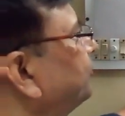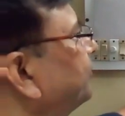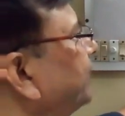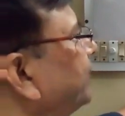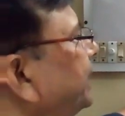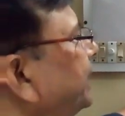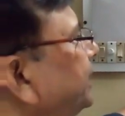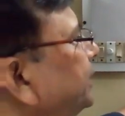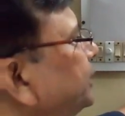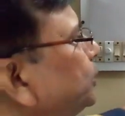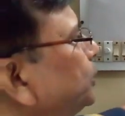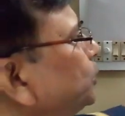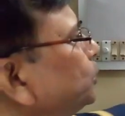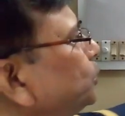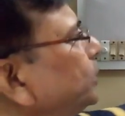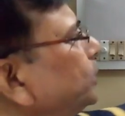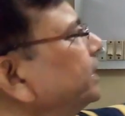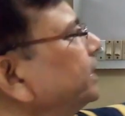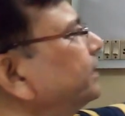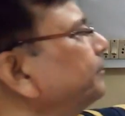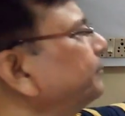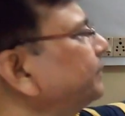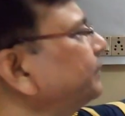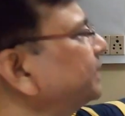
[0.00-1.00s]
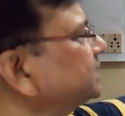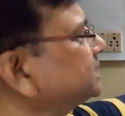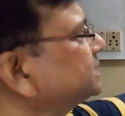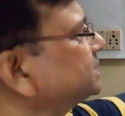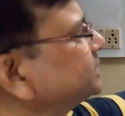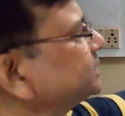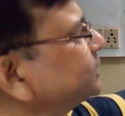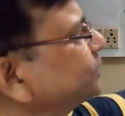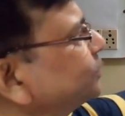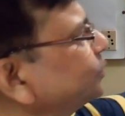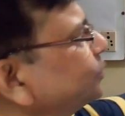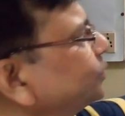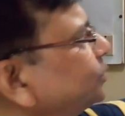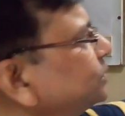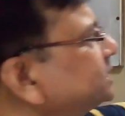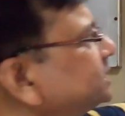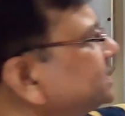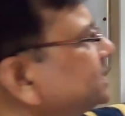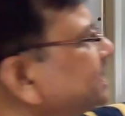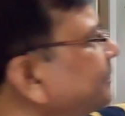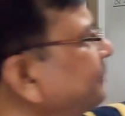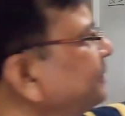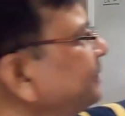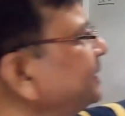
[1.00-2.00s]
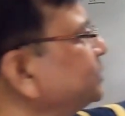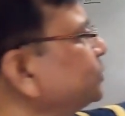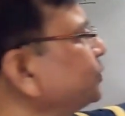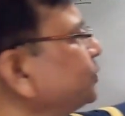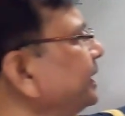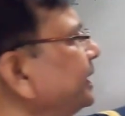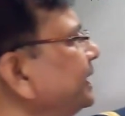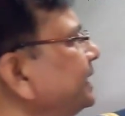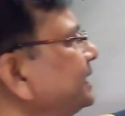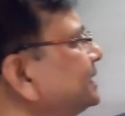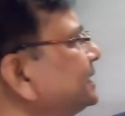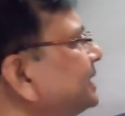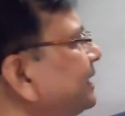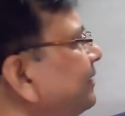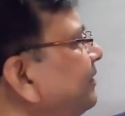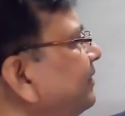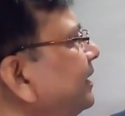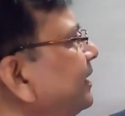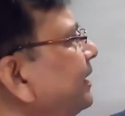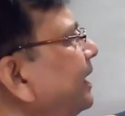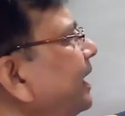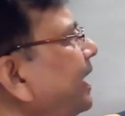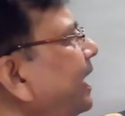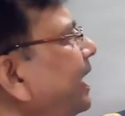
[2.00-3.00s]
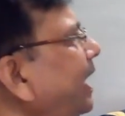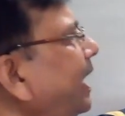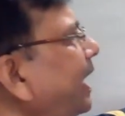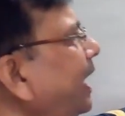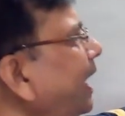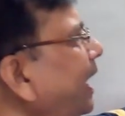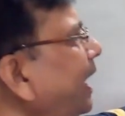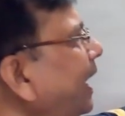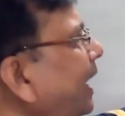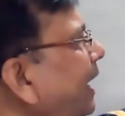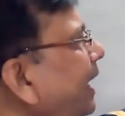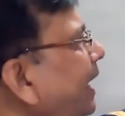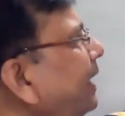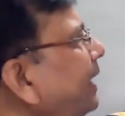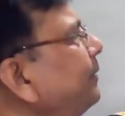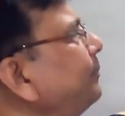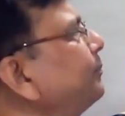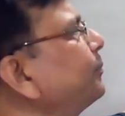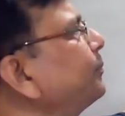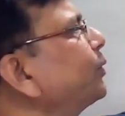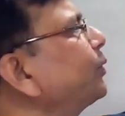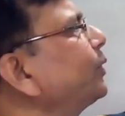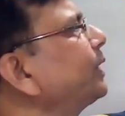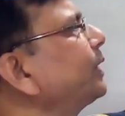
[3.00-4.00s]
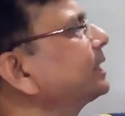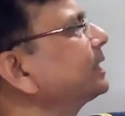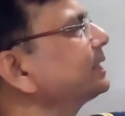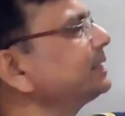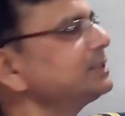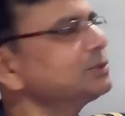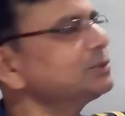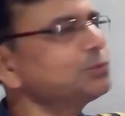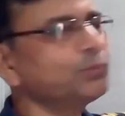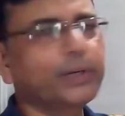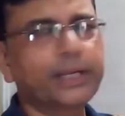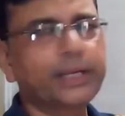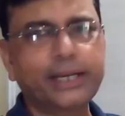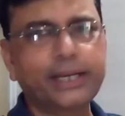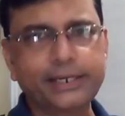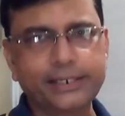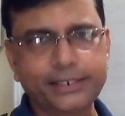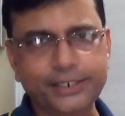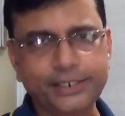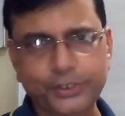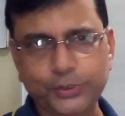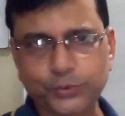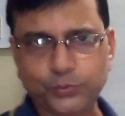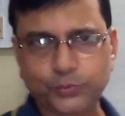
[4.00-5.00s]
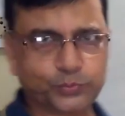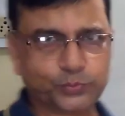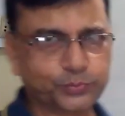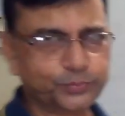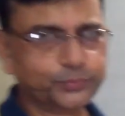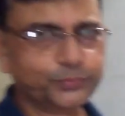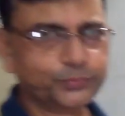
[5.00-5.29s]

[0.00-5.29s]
find two numbers whose sum is 27 and product is 182.